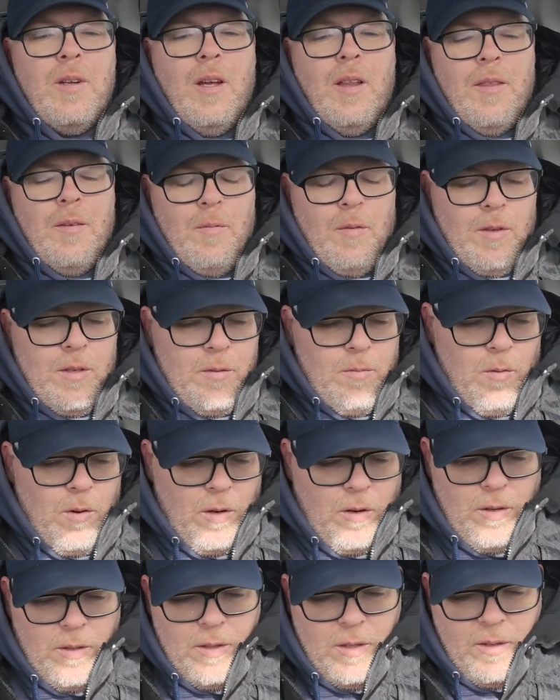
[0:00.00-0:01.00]
nothing wants to
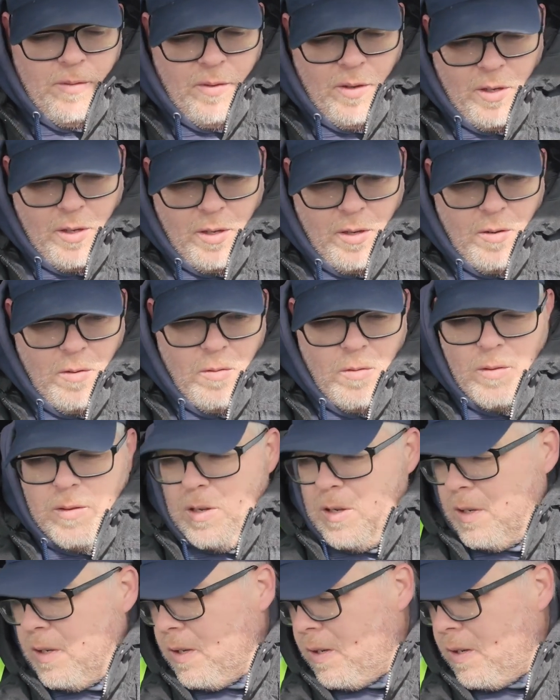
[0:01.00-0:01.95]
work in this fucking cold.